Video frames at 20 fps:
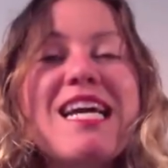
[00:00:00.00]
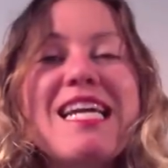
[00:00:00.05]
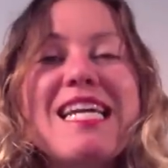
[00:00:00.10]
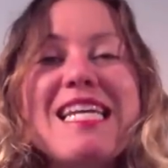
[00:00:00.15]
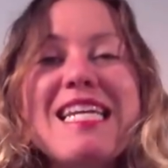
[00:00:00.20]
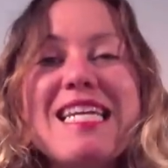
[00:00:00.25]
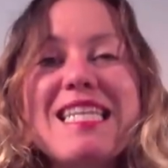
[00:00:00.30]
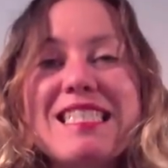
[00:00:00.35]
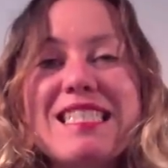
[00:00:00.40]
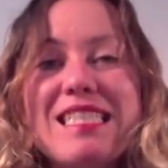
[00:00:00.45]

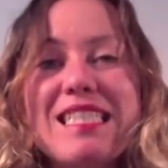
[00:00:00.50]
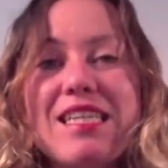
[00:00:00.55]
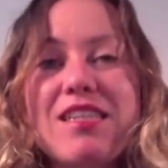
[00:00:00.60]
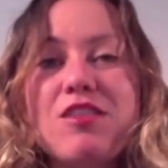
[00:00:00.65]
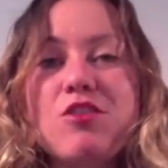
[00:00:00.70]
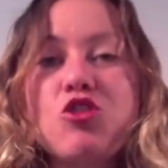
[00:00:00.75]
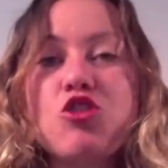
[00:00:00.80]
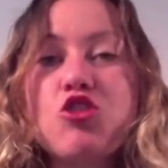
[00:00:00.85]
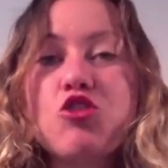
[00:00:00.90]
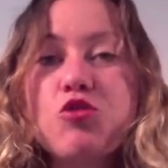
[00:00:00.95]

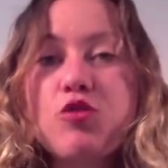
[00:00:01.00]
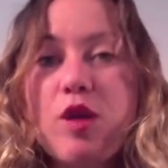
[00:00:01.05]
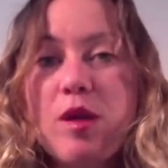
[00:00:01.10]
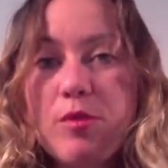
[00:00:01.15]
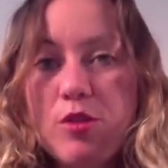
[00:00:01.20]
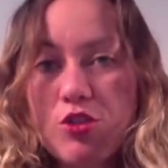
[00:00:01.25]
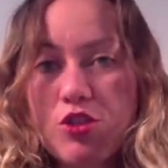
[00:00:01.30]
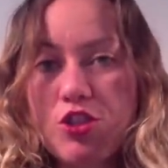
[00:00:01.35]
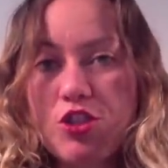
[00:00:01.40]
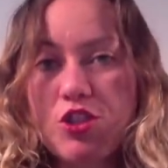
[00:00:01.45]
ESL
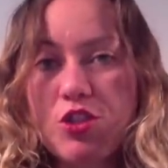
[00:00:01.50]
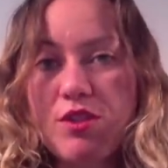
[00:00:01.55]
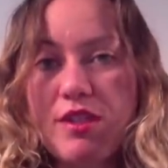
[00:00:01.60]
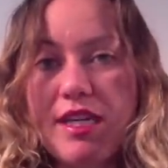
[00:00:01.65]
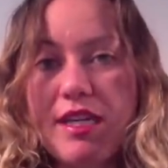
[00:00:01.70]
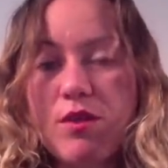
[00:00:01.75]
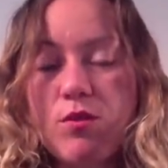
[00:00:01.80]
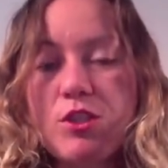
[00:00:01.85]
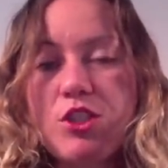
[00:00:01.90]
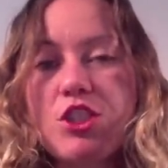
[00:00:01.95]

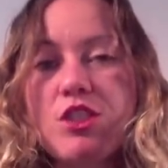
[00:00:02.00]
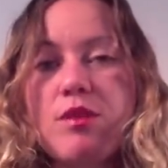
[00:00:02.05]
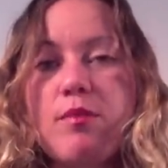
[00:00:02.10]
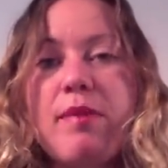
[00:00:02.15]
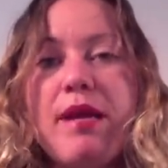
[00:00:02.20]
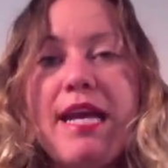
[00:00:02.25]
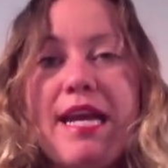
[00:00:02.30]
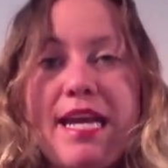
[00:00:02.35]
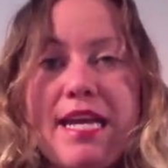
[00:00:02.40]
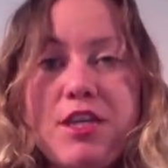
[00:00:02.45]
troubleshooting, which is a
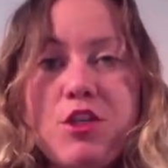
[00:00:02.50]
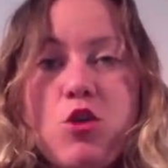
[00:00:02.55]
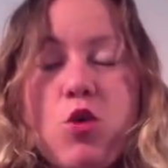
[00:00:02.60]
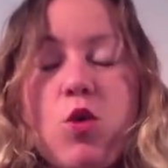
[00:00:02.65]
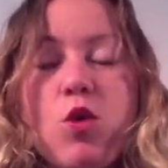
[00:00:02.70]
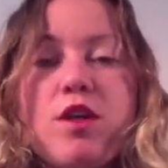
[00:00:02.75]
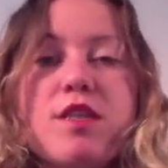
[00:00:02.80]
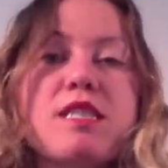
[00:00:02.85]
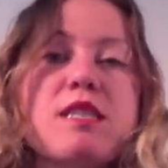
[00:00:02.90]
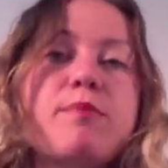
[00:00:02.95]
paid
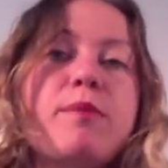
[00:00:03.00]
course,